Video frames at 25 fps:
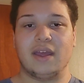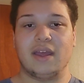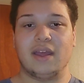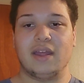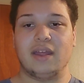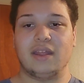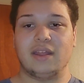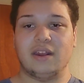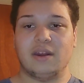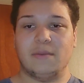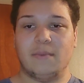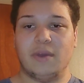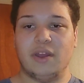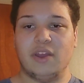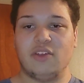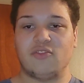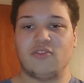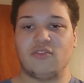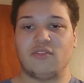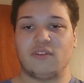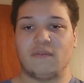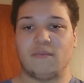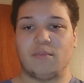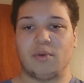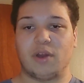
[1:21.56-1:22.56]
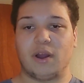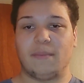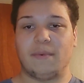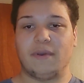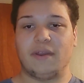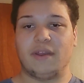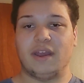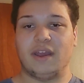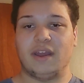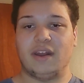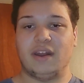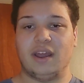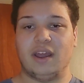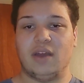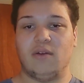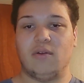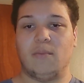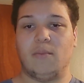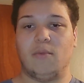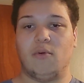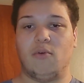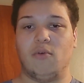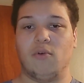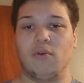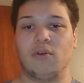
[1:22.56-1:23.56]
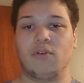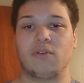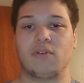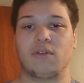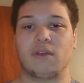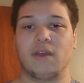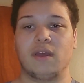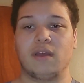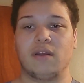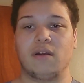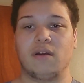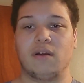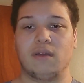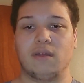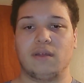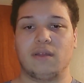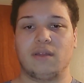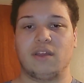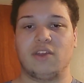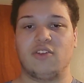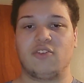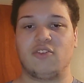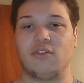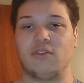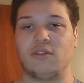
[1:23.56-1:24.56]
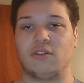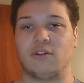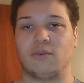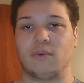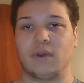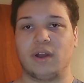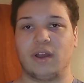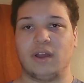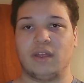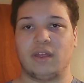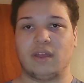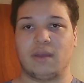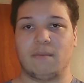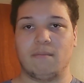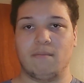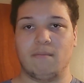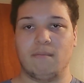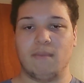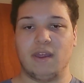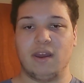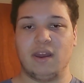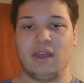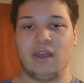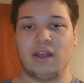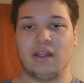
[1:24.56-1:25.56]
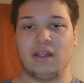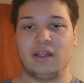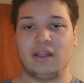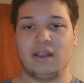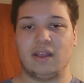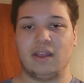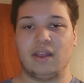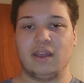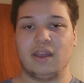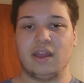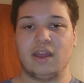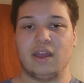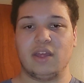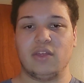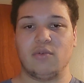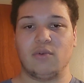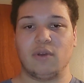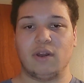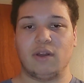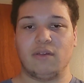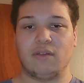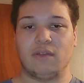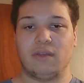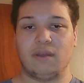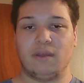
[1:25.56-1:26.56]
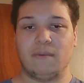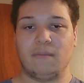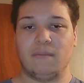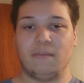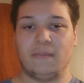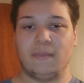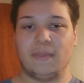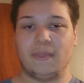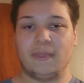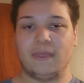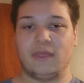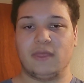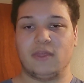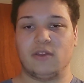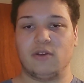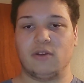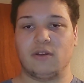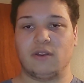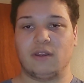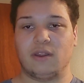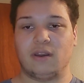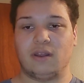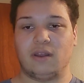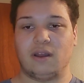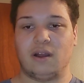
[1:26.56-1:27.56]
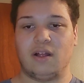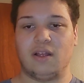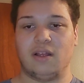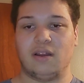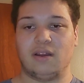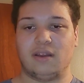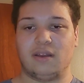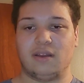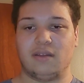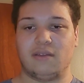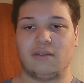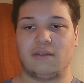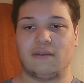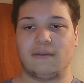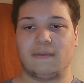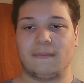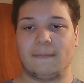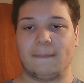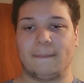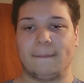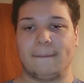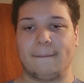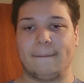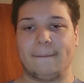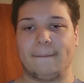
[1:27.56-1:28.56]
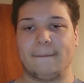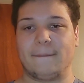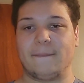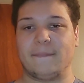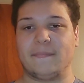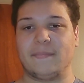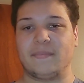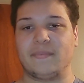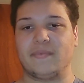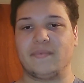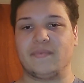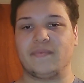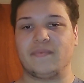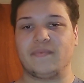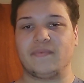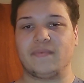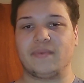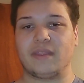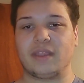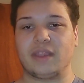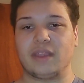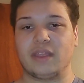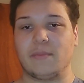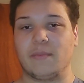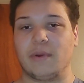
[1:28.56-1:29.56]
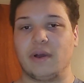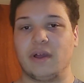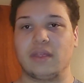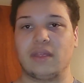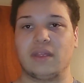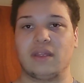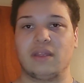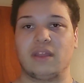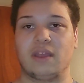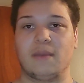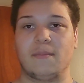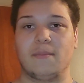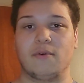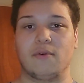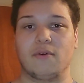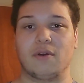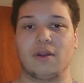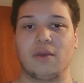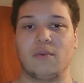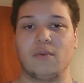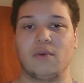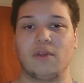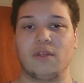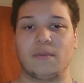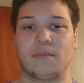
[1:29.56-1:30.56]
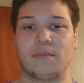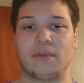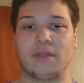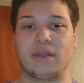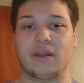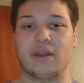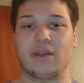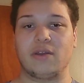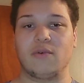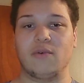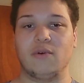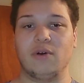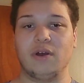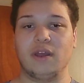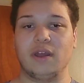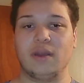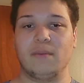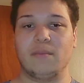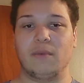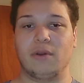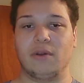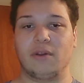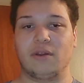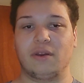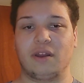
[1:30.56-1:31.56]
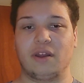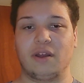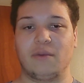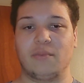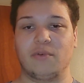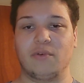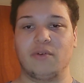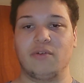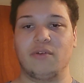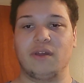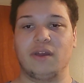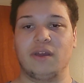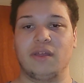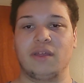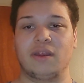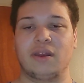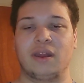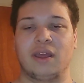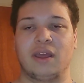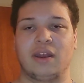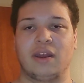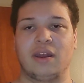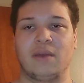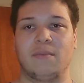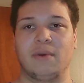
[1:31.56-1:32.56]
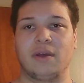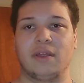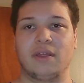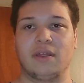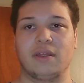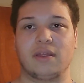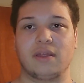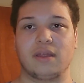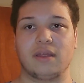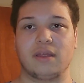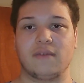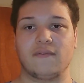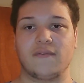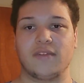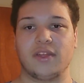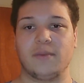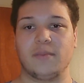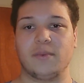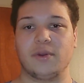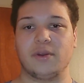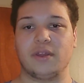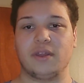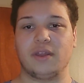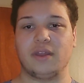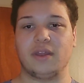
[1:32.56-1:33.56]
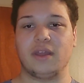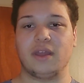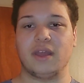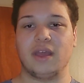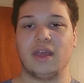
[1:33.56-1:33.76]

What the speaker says: The depictions of propaganda and reports caused tensions to rise immediately throughout the 13 colonies. The Boston Tea Party was a political and mercantile protest enacted by the Sons of Liberty